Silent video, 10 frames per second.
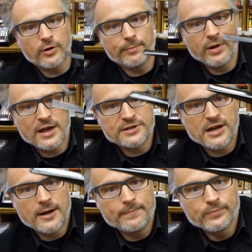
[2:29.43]
from
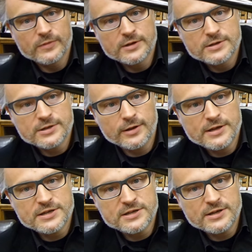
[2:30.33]
Planta. So
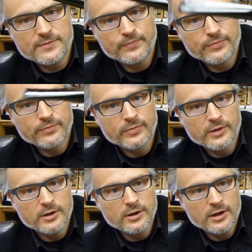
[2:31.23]
this is
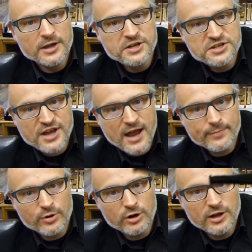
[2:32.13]
a
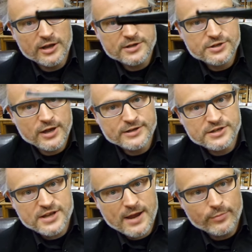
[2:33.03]
Design Berlin. So in
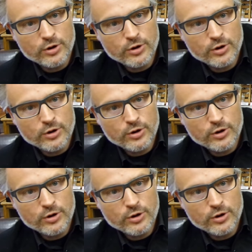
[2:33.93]
Design